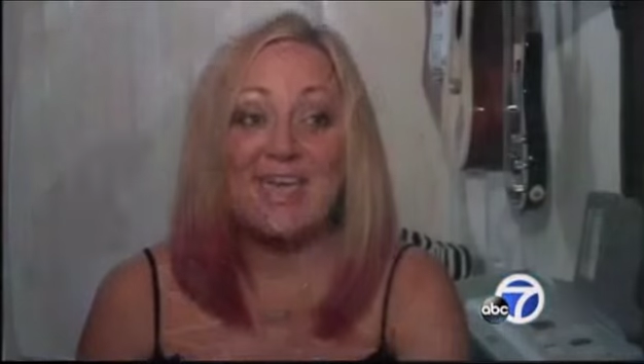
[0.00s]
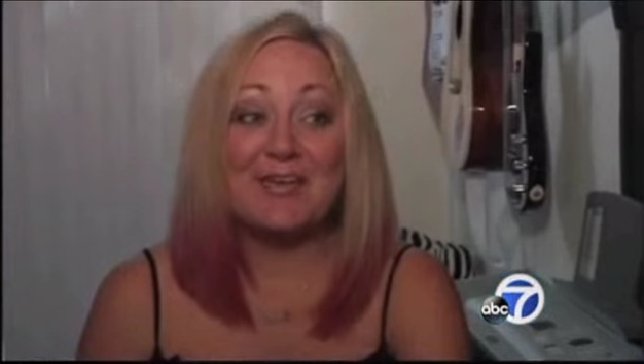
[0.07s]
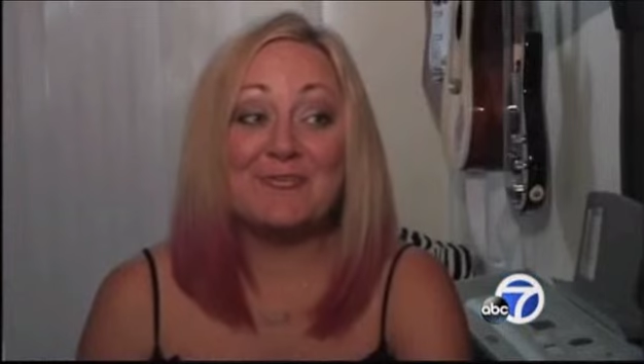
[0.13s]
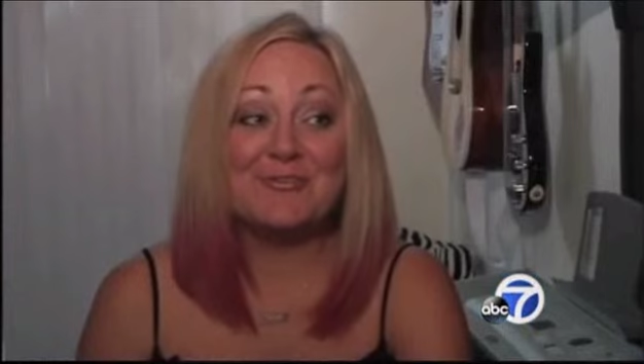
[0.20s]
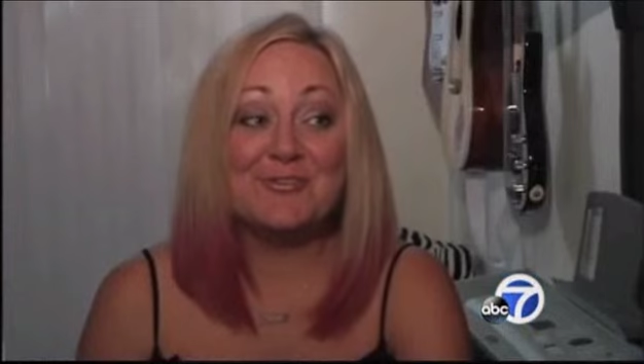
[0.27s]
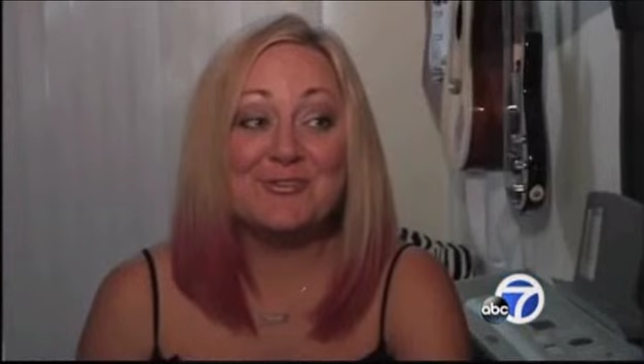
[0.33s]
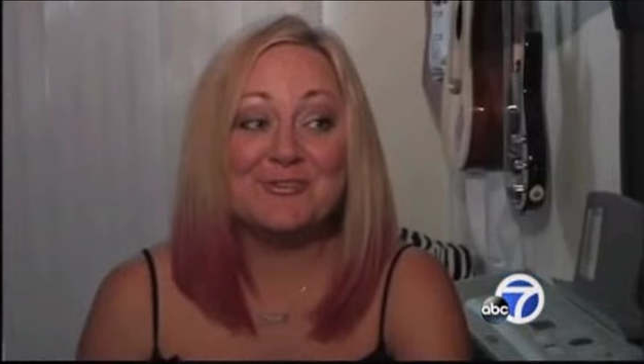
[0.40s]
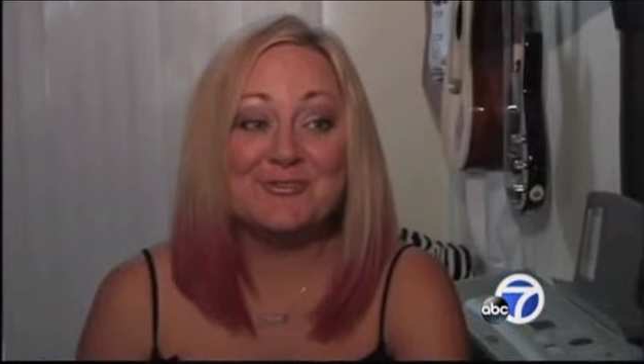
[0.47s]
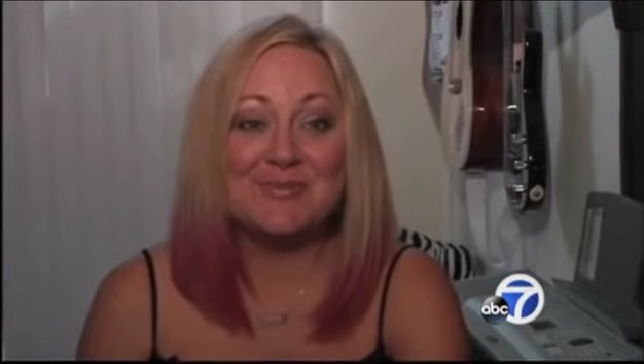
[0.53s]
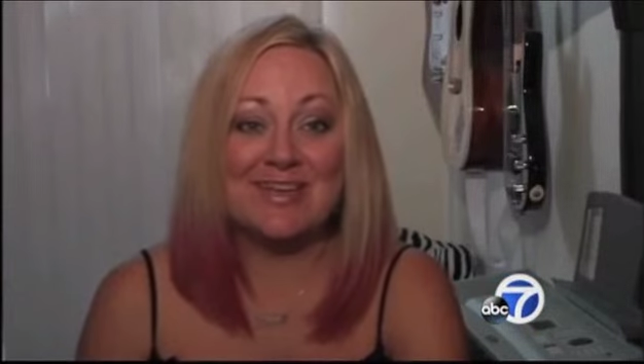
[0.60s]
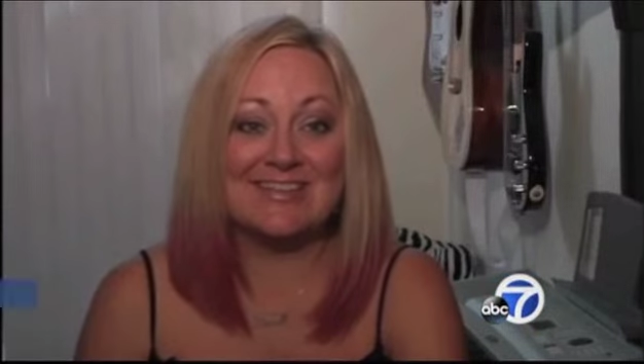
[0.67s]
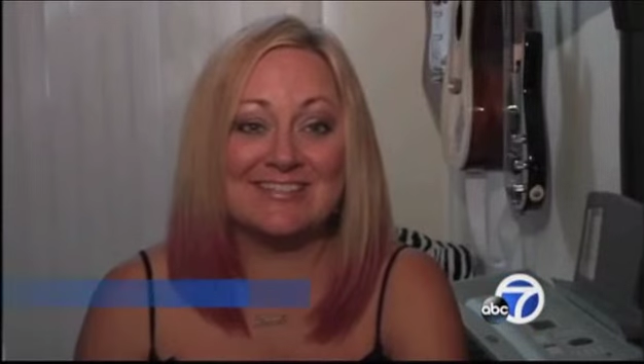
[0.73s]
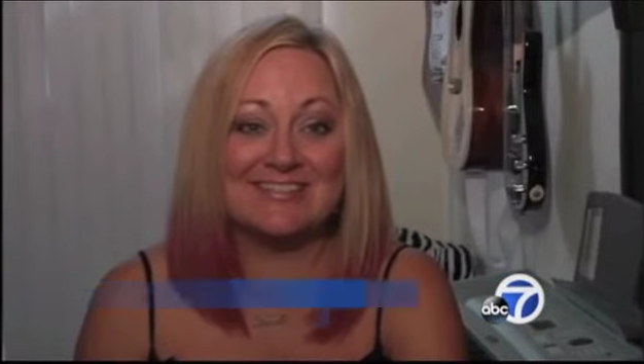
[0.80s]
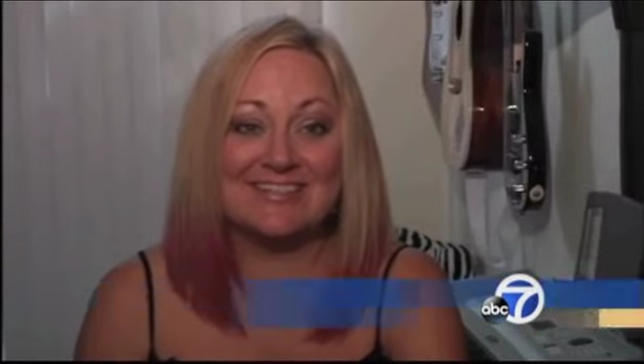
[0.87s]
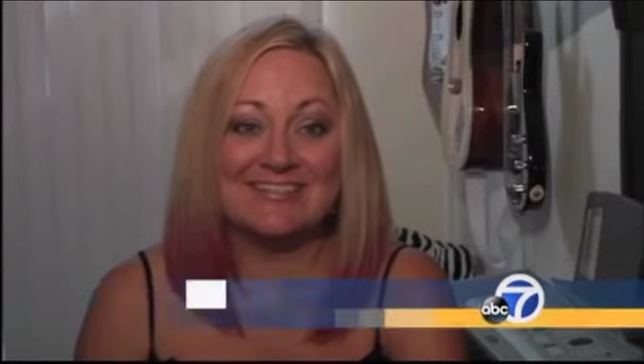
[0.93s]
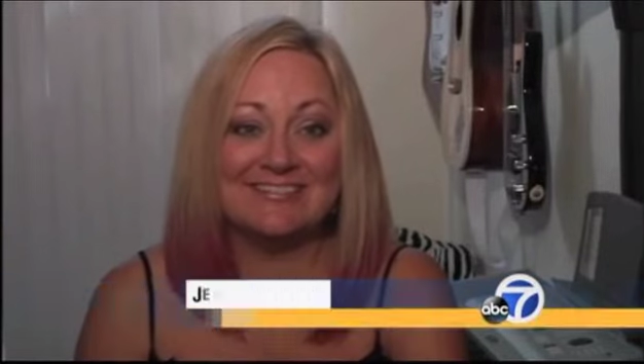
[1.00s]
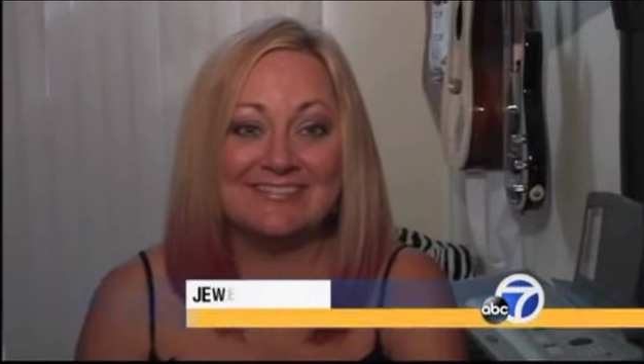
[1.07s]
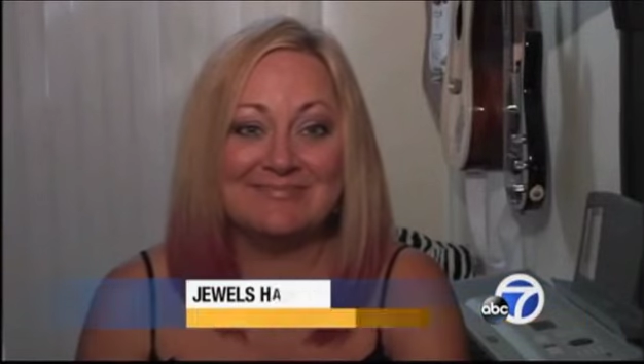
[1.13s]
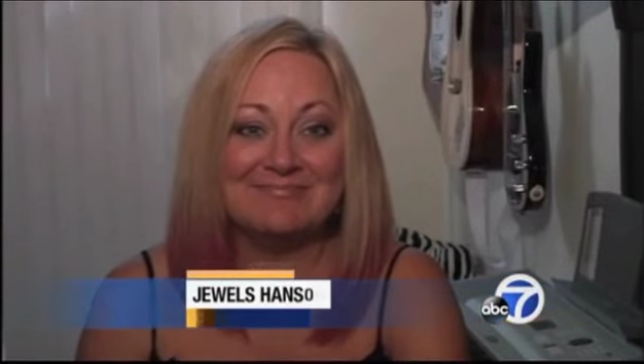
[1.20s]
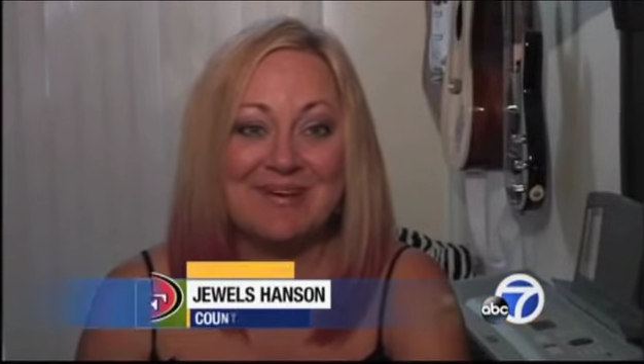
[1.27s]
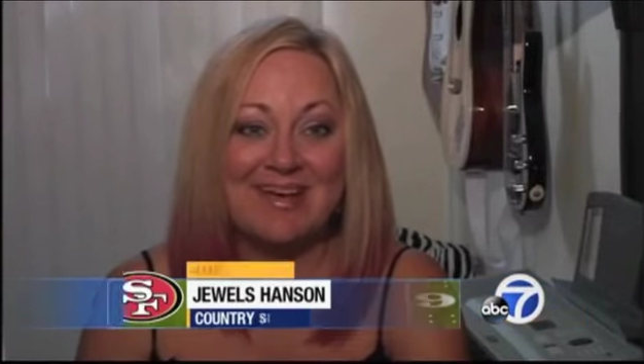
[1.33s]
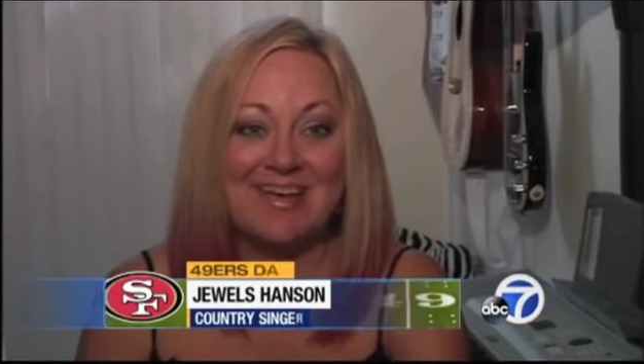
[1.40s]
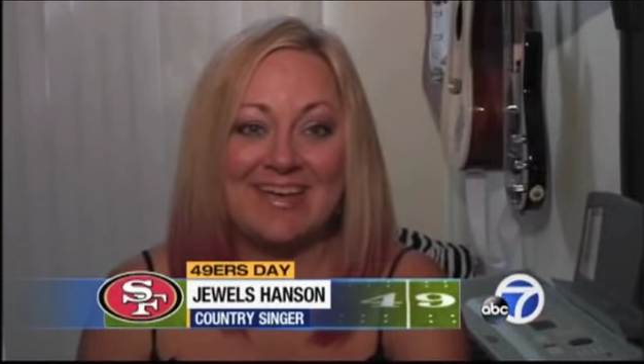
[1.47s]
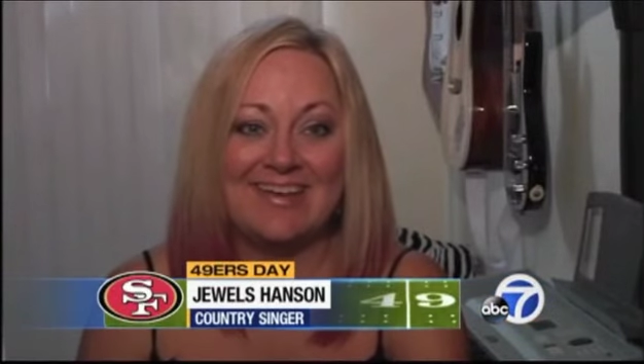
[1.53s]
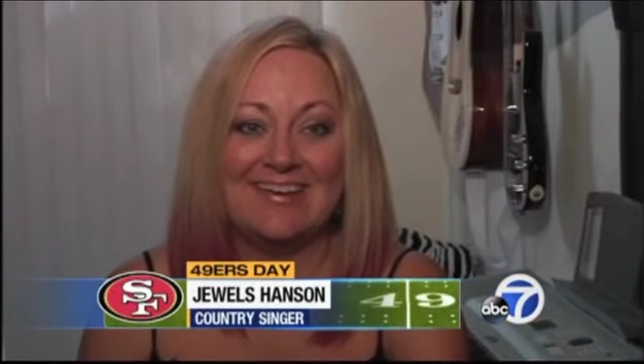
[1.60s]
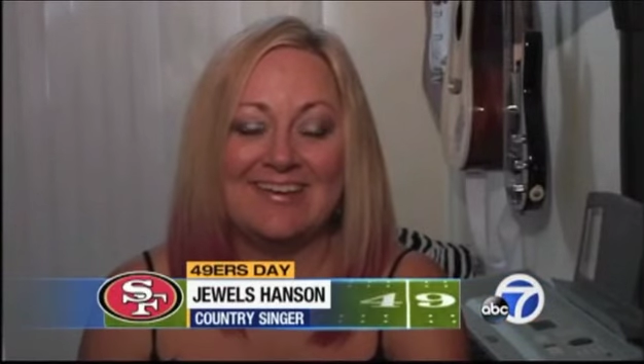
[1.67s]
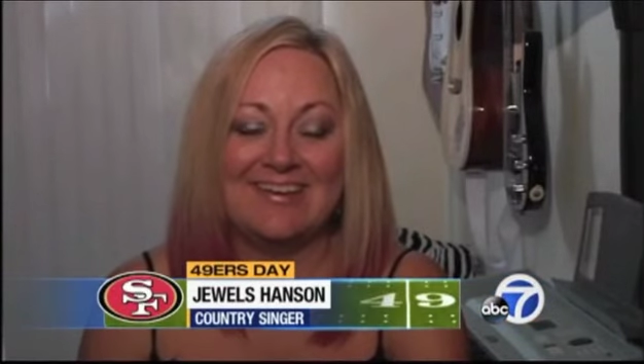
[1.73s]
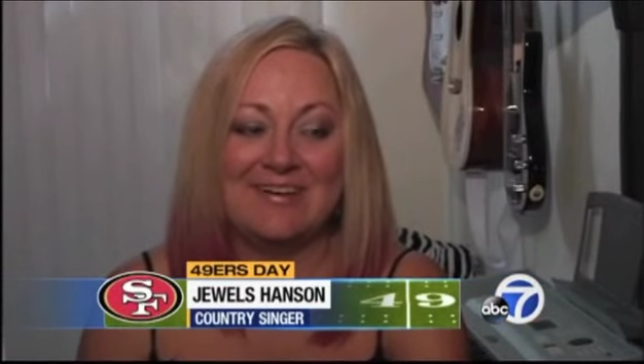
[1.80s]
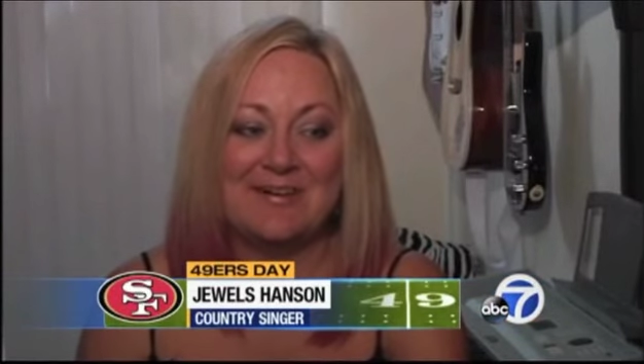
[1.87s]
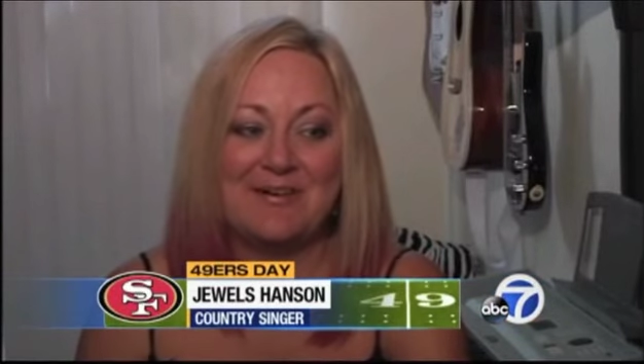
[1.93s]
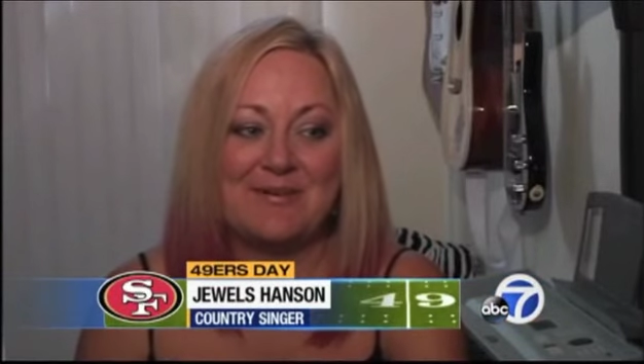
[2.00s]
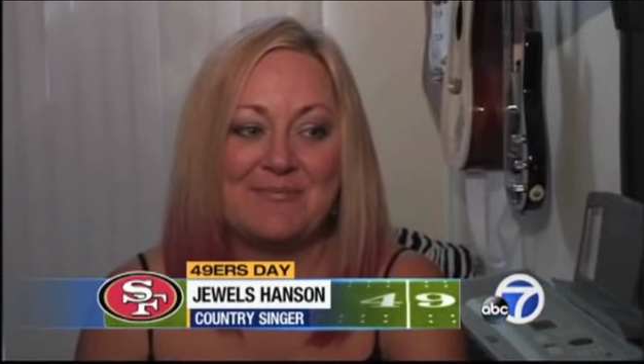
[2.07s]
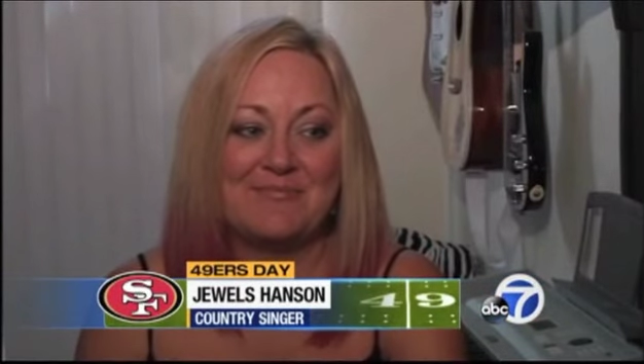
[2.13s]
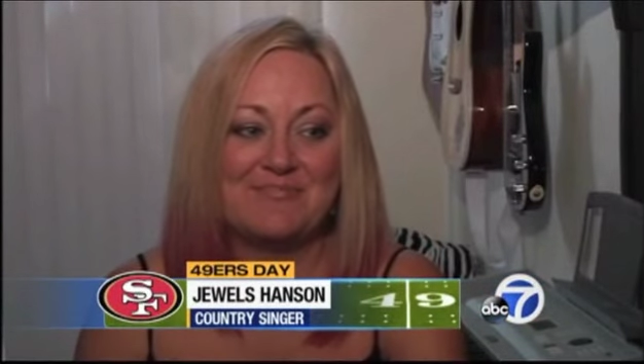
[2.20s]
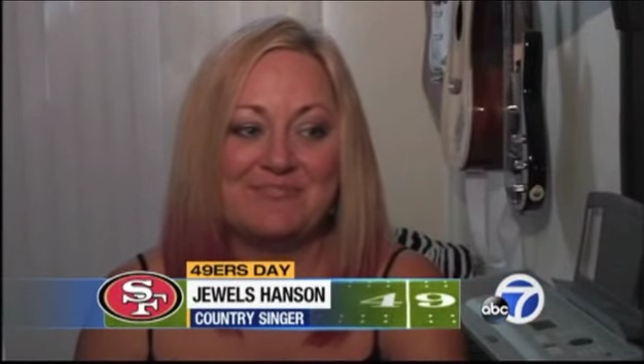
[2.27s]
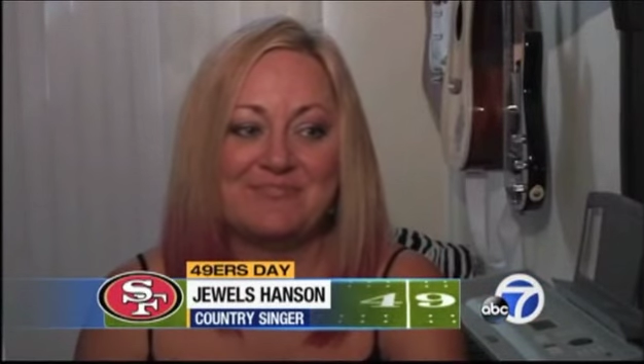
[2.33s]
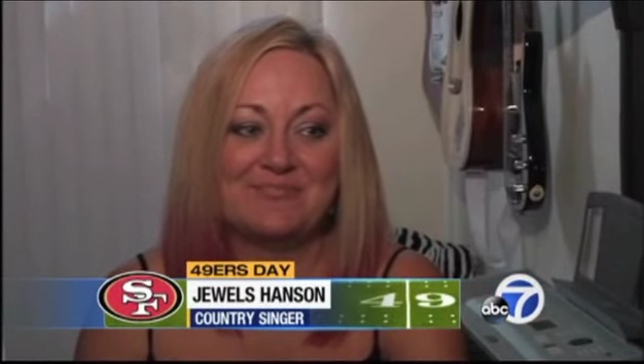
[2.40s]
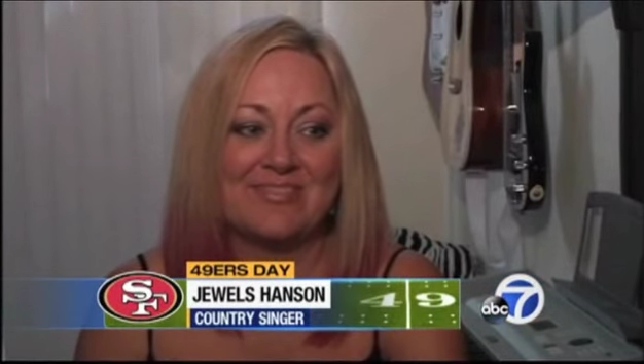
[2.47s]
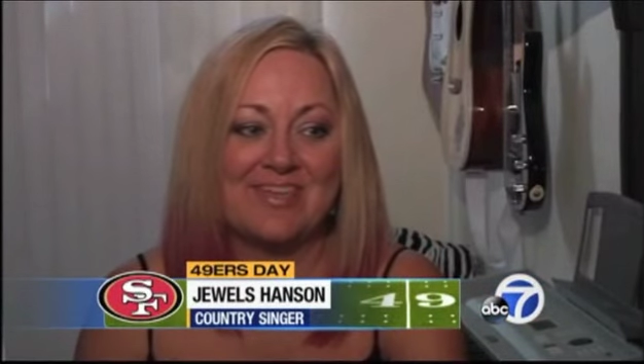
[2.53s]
It feels amazing. My um,